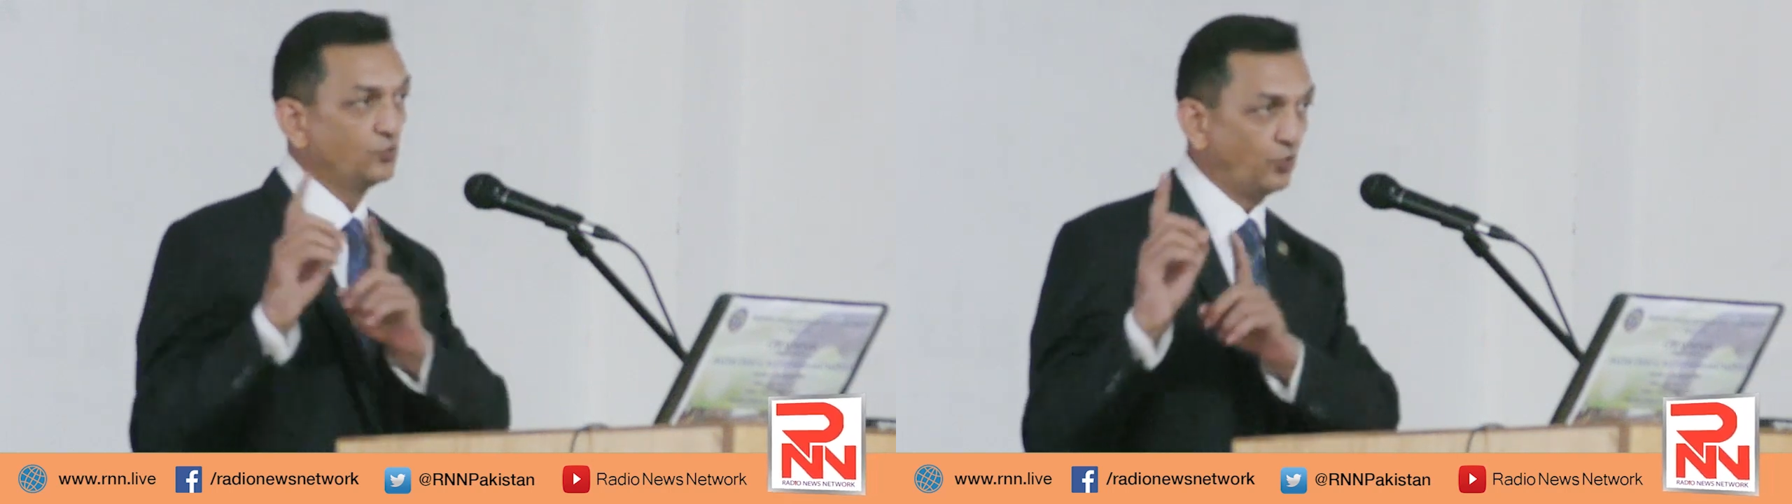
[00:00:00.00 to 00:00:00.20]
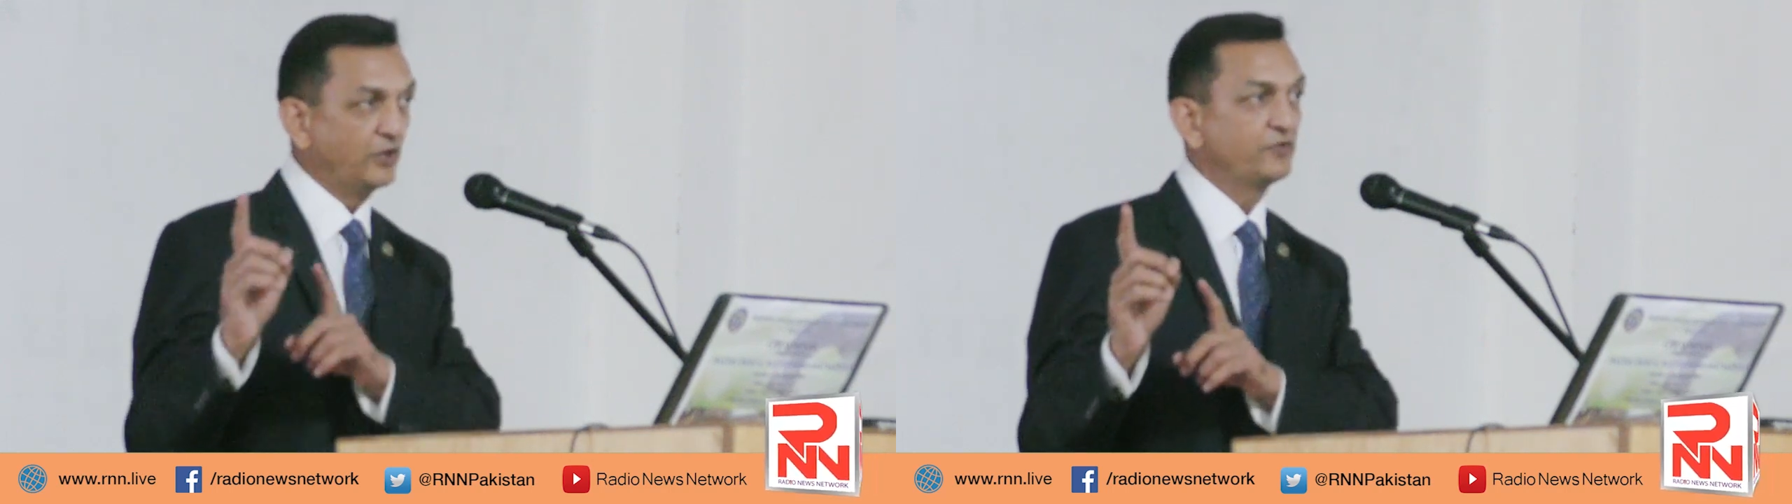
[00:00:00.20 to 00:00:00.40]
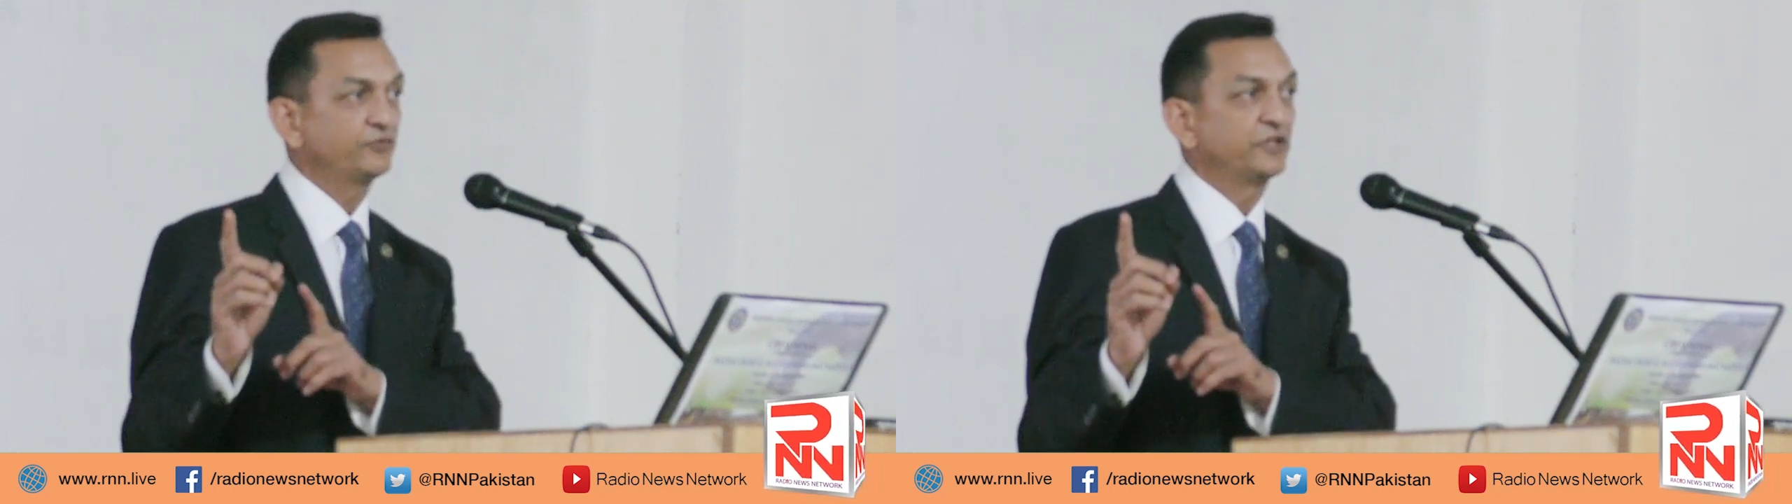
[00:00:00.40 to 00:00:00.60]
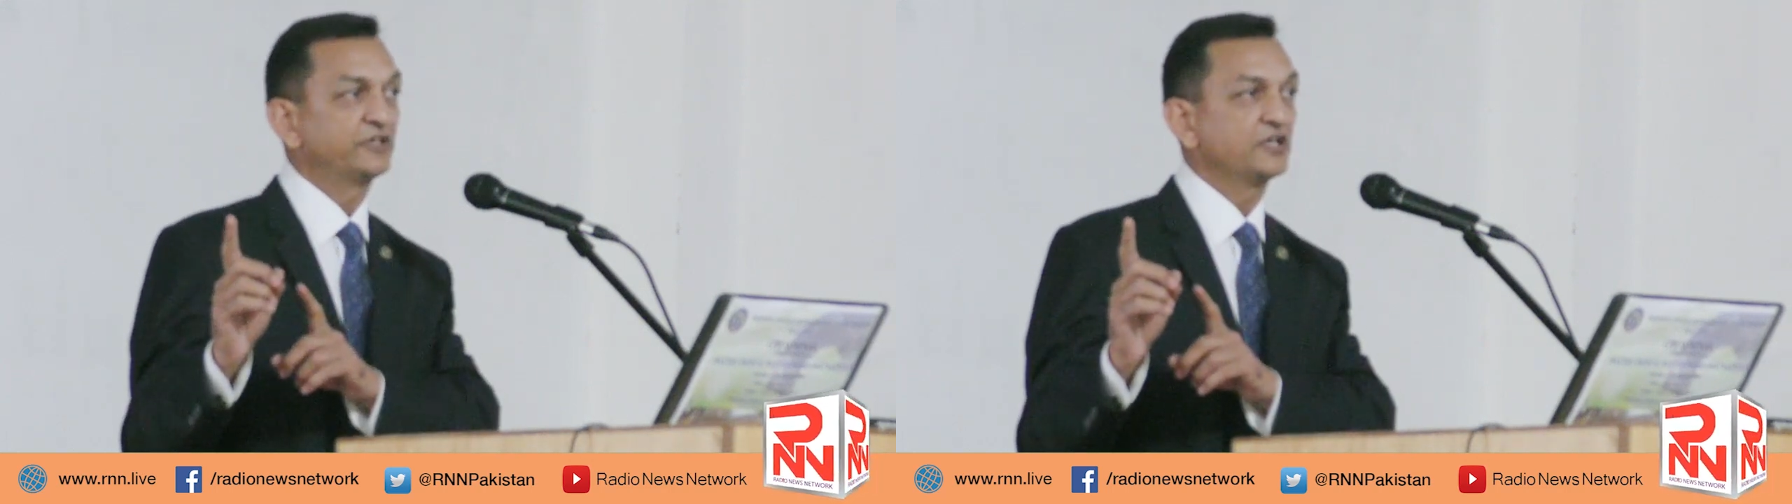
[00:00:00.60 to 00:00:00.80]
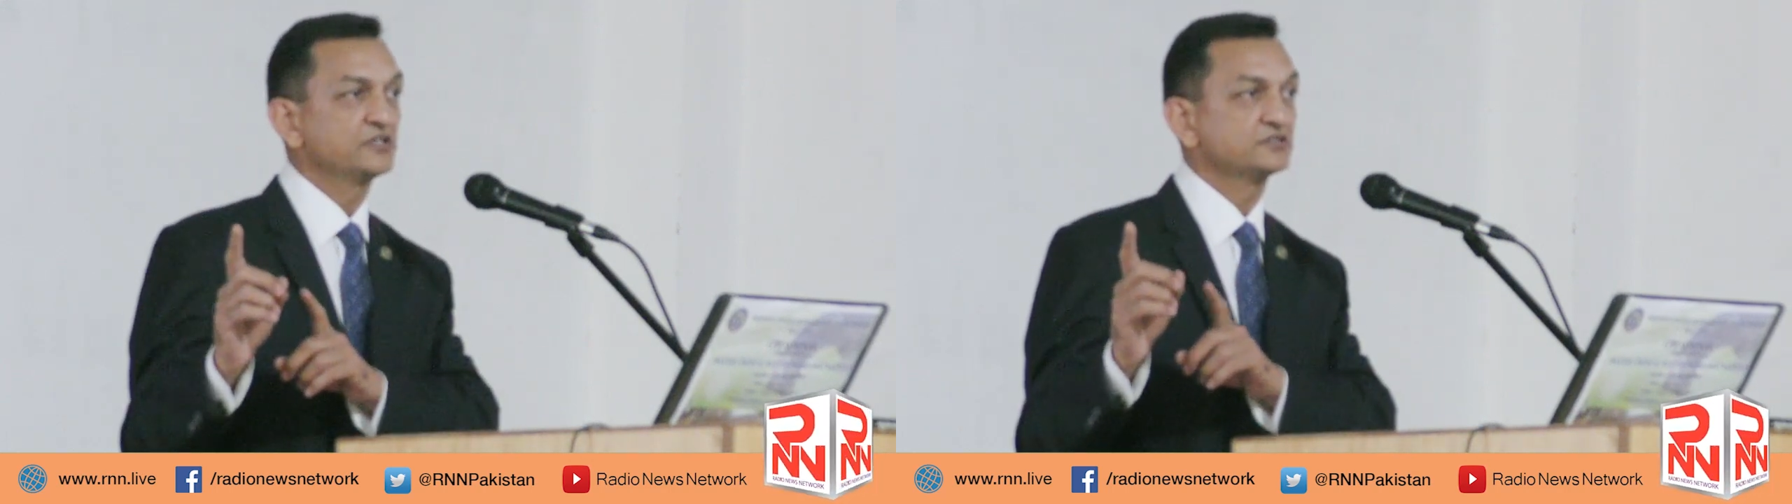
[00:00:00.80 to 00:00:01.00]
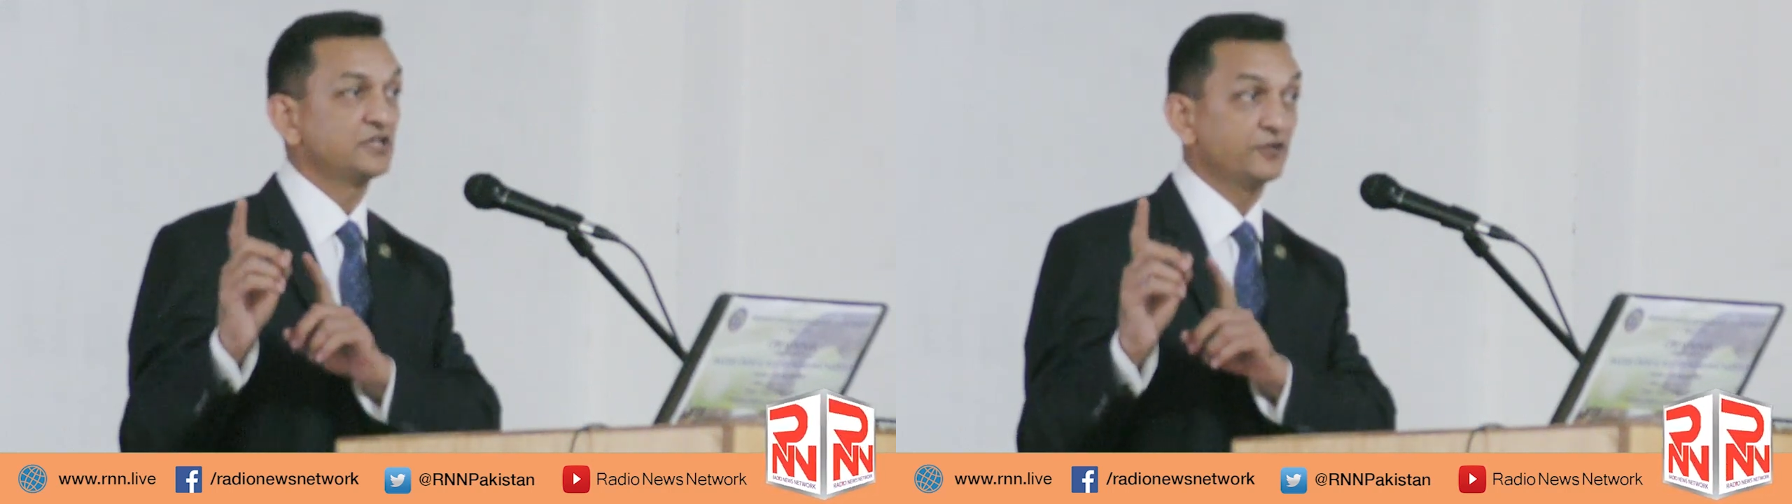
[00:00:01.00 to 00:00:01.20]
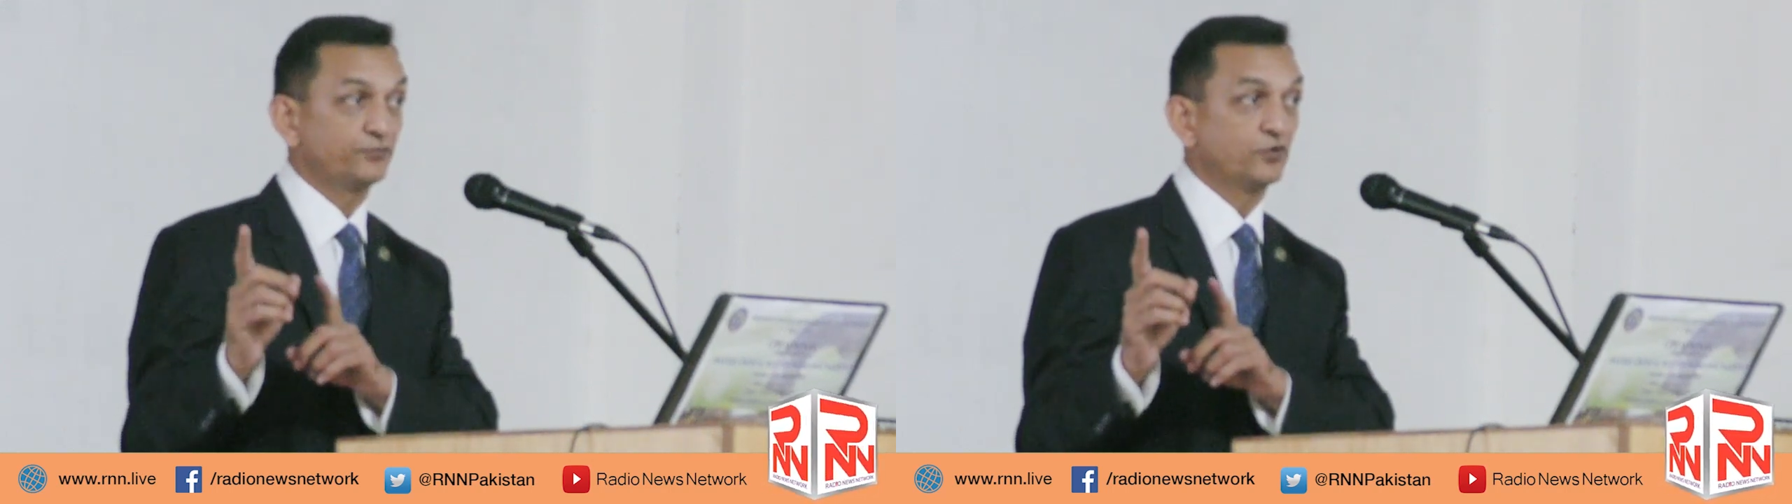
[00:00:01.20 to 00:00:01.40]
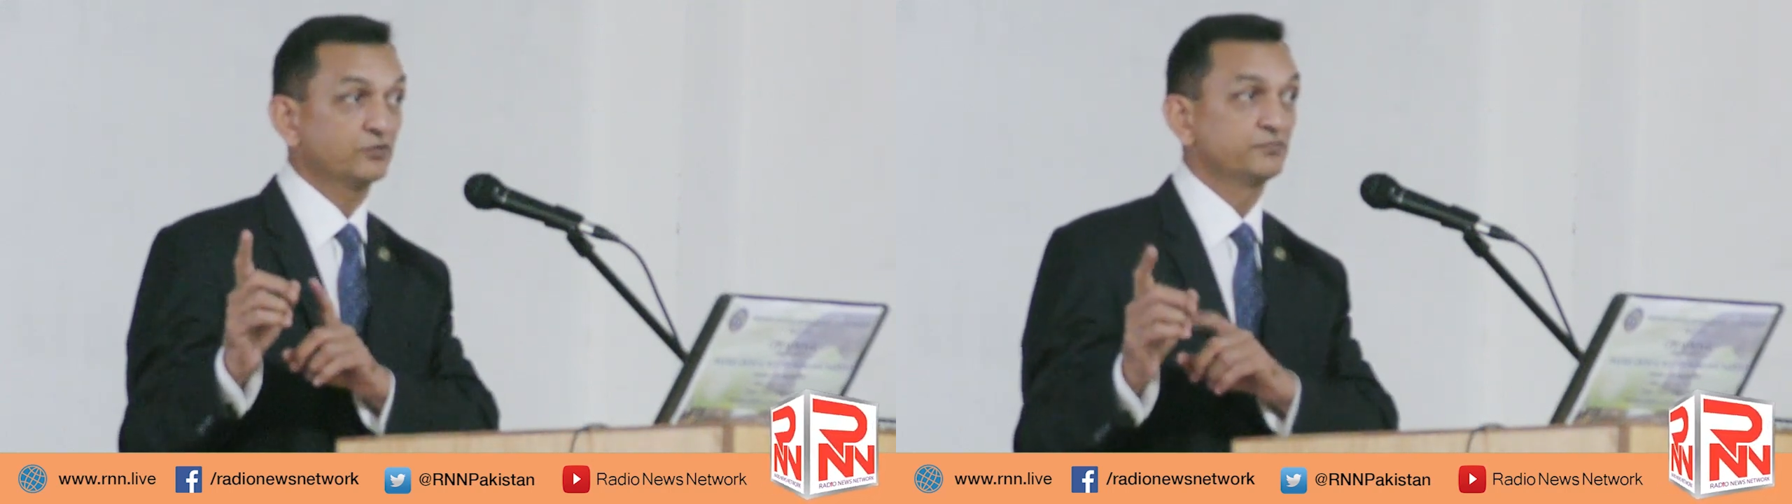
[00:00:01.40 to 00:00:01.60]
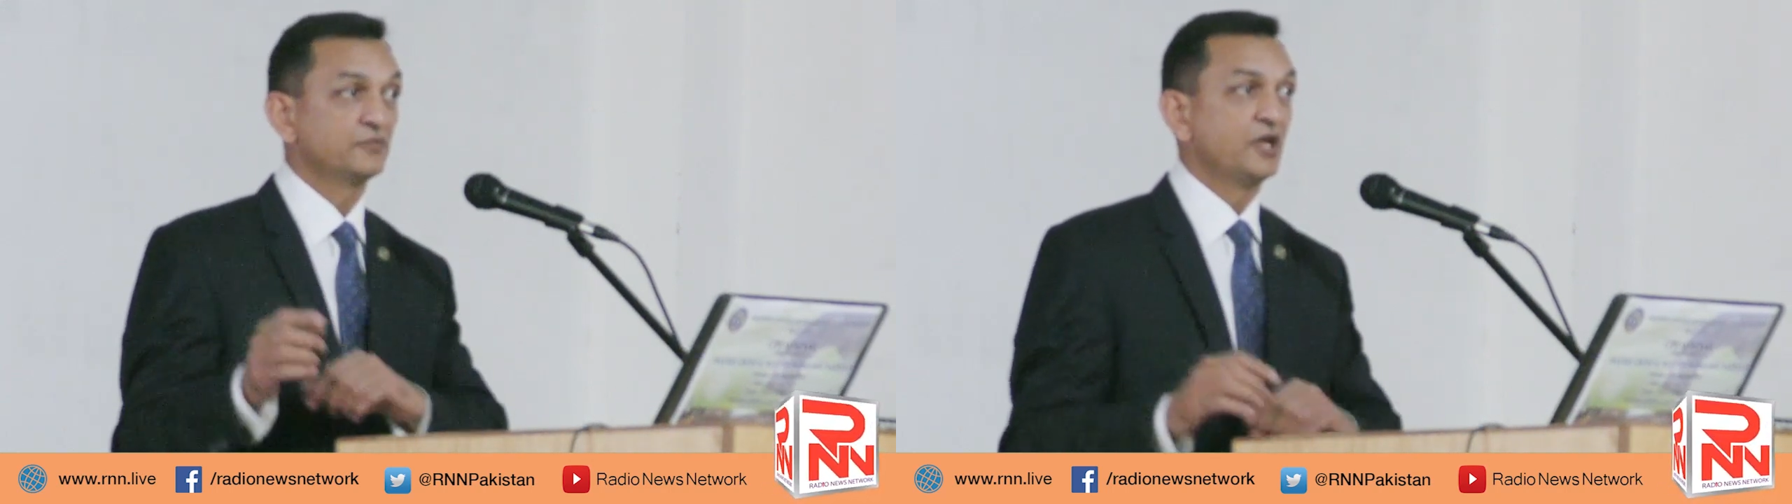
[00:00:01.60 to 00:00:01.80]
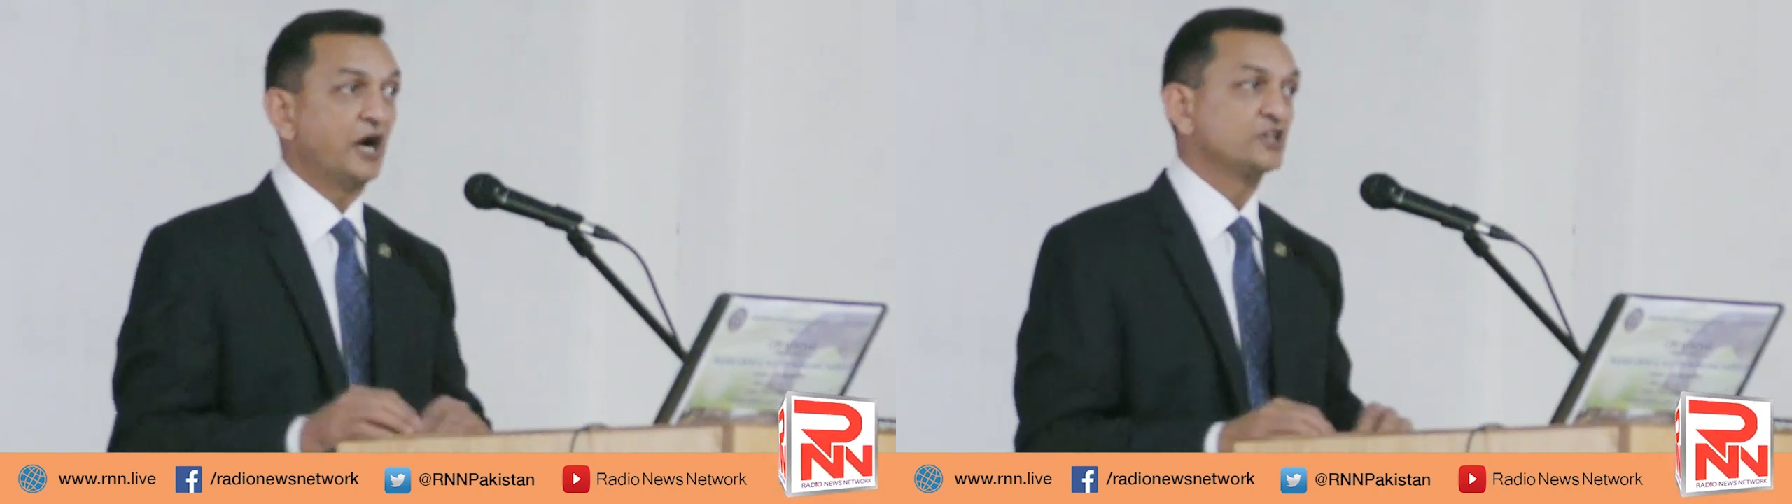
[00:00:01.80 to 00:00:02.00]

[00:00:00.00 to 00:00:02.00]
one way of thinking is, therefore,